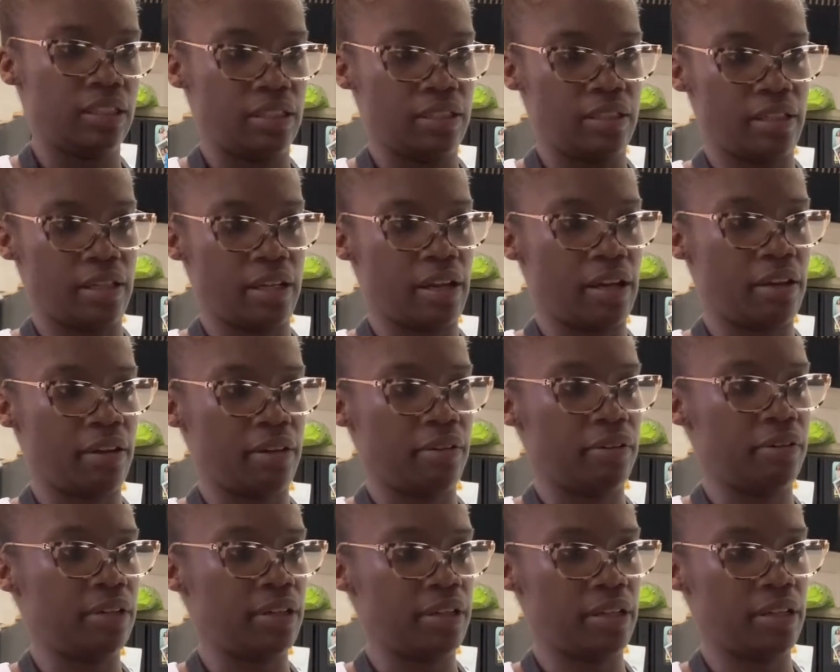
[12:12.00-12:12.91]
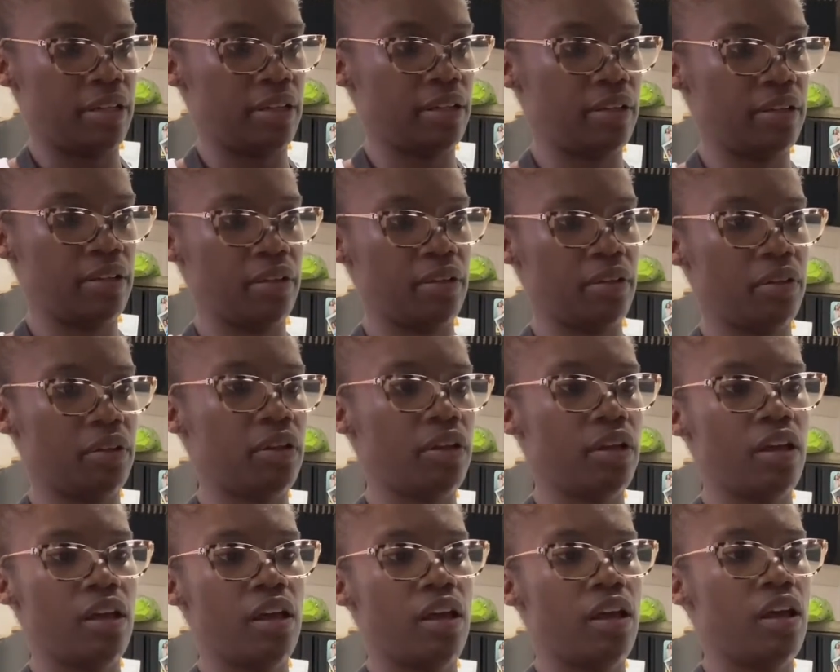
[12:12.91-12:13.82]
Now,
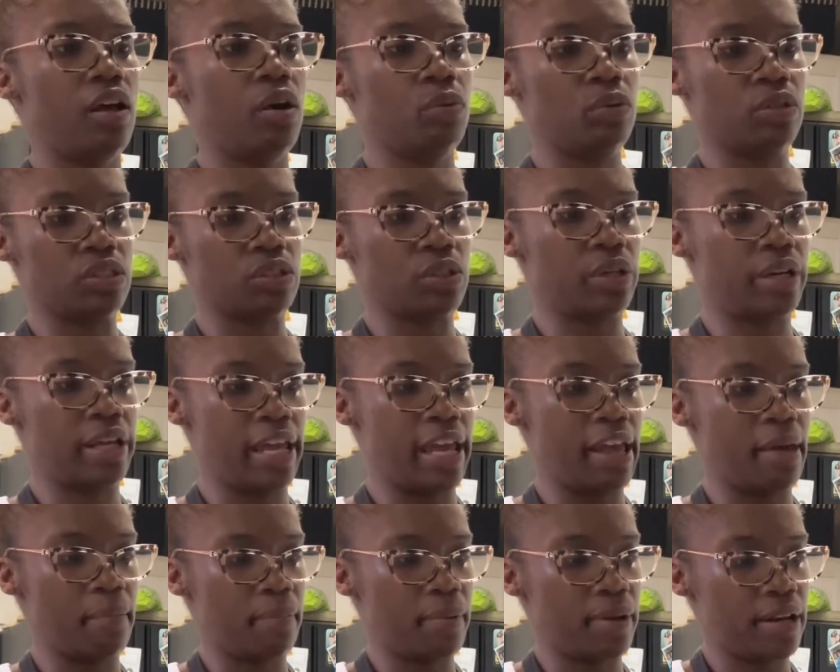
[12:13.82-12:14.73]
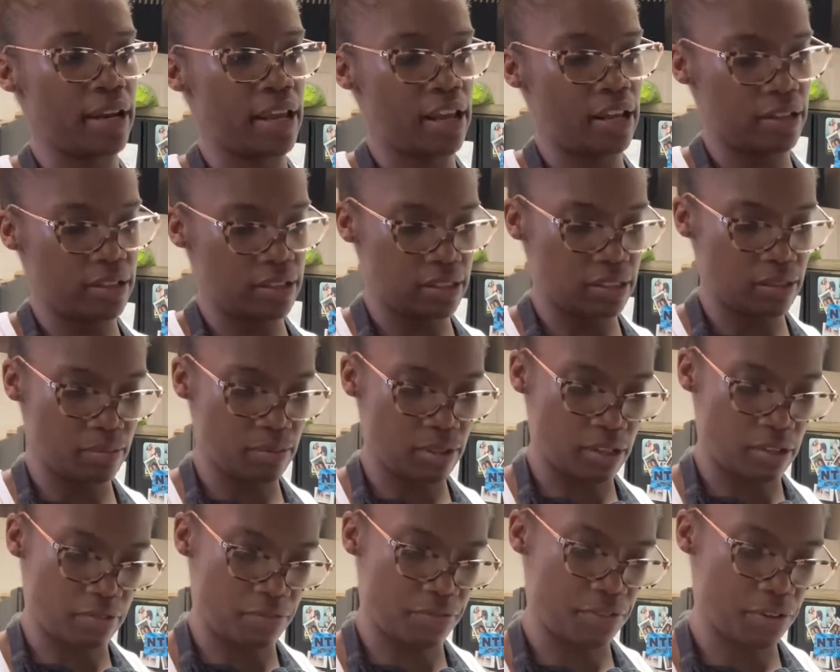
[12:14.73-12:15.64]
what's going to happen now is I'm going
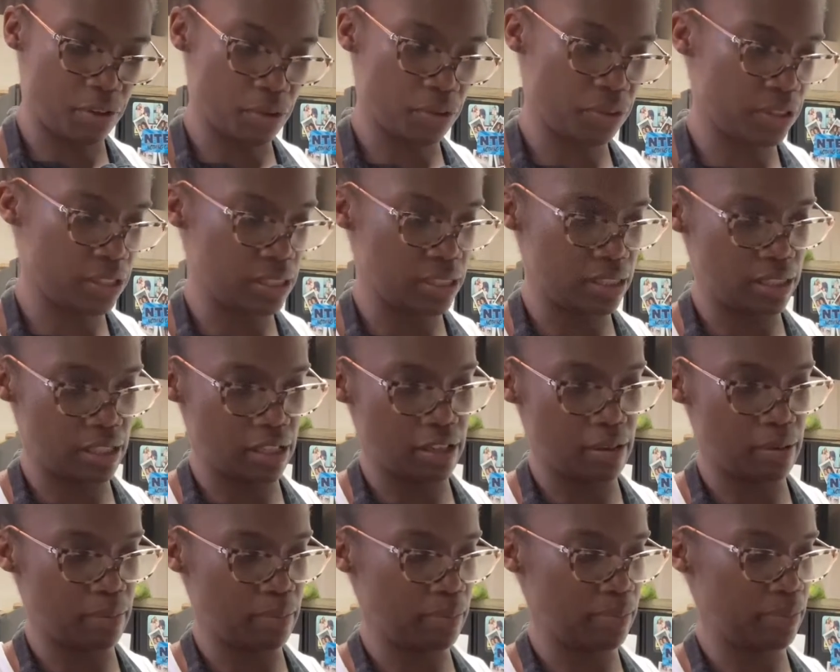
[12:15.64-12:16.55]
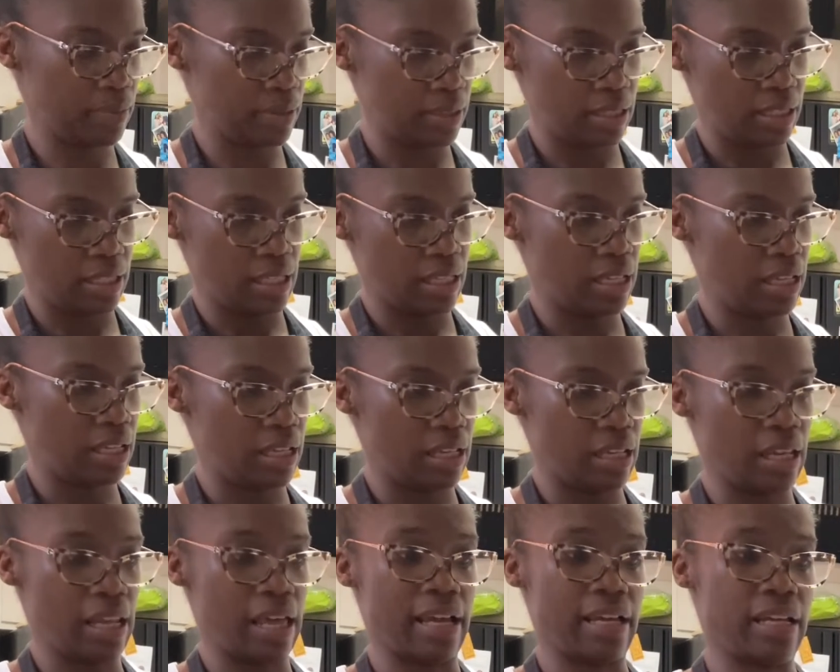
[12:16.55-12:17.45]
to fold this up
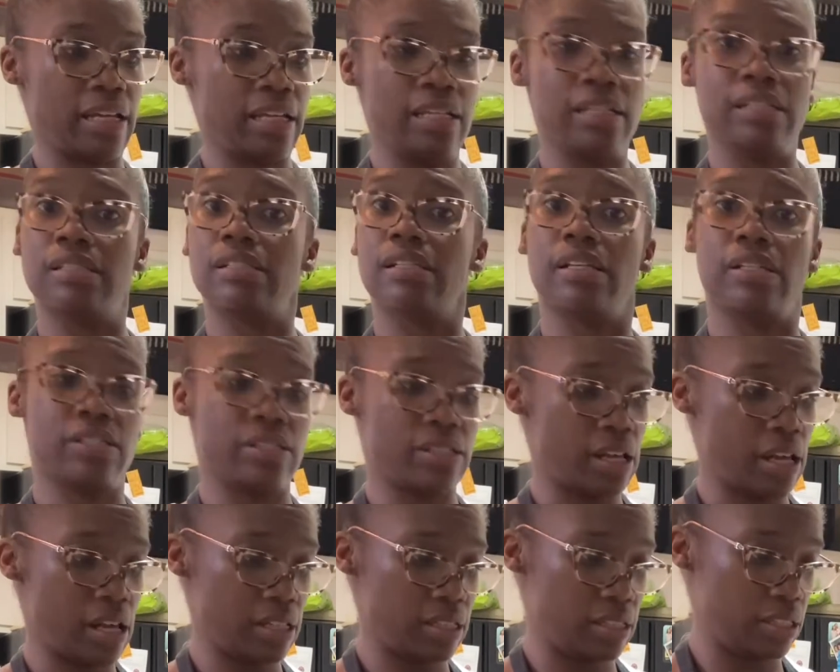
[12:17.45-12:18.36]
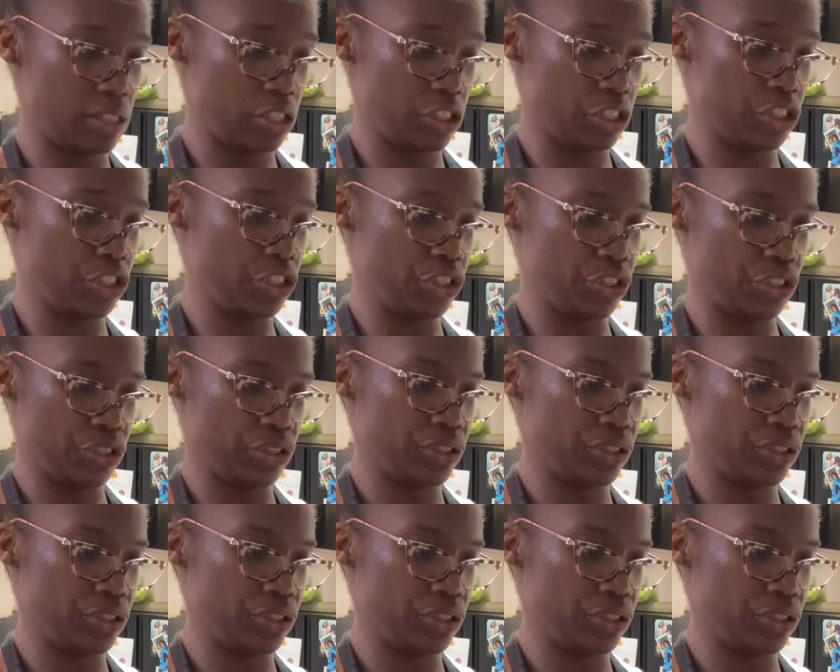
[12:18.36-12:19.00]
like it's a sausage.